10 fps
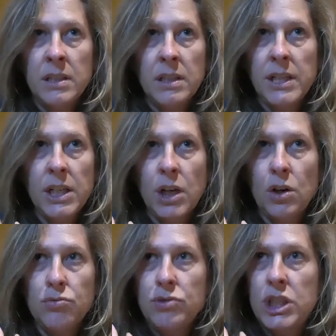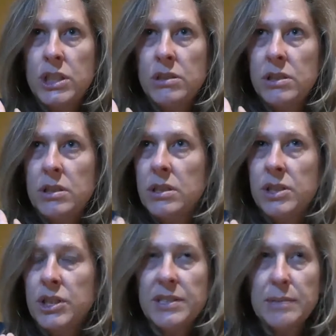you know,
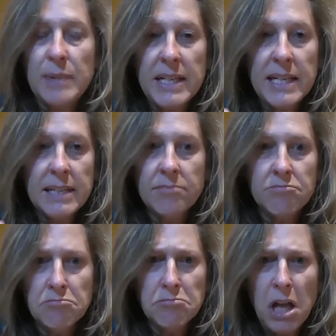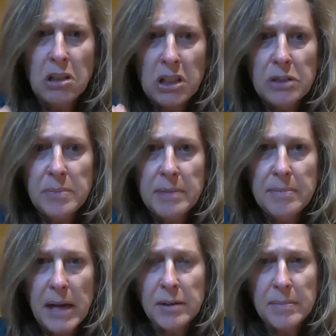just spending a little bit
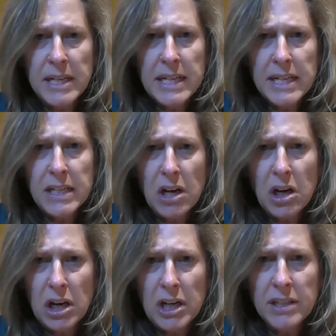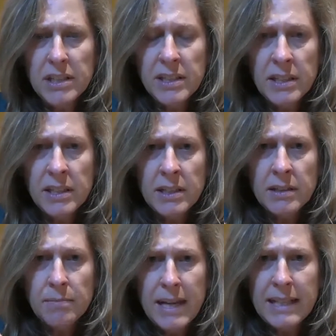amount of money on
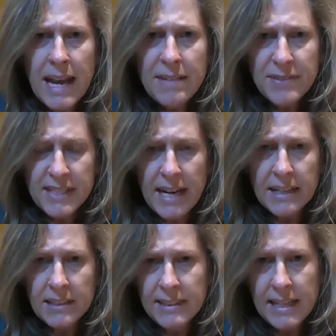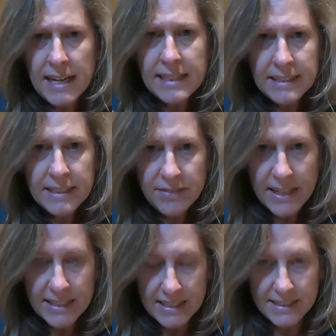my lifestyle, and I can live
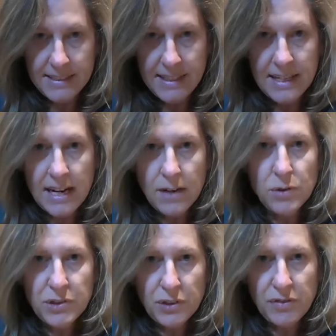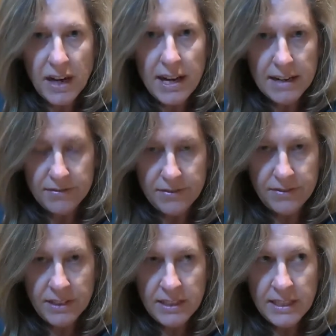like this and I will survive.
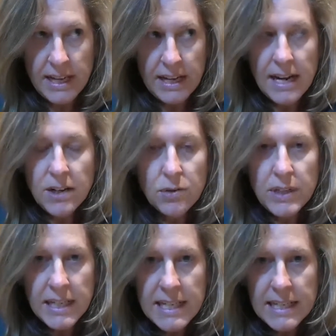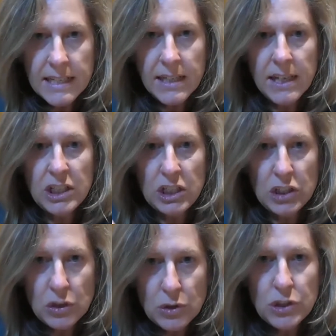And I don't need a
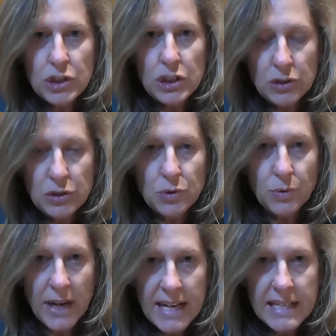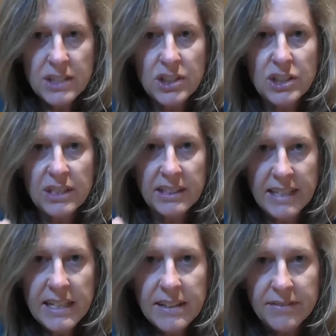huge, huge wage to
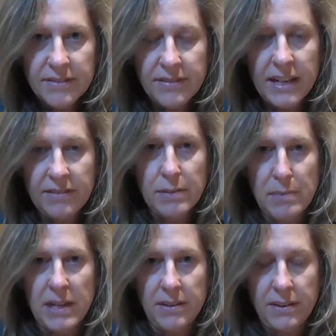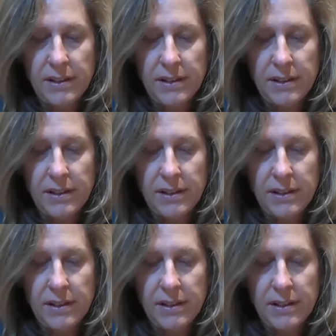live every month.